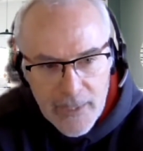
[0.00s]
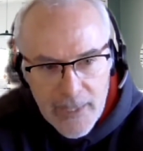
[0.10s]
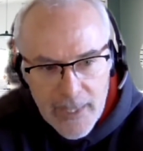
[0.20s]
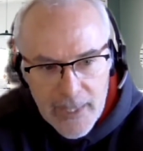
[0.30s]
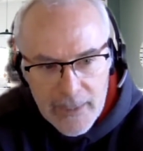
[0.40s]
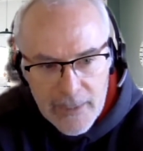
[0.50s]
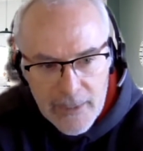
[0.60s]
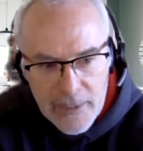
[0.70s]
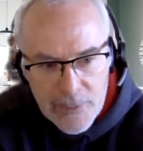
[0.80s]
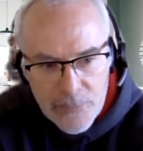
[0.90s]

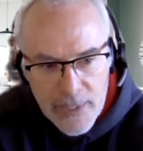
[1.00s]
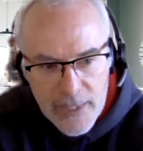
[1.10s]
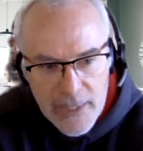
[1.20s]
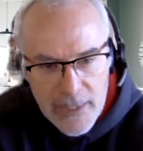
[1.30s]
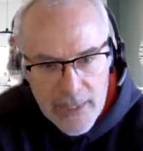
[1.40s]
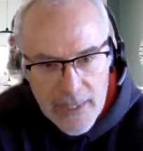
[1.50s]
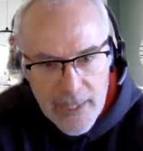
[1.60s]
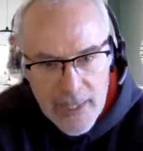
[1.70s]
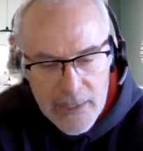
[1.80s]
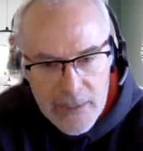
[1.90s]
And the way that they
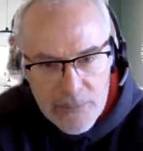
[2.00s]
had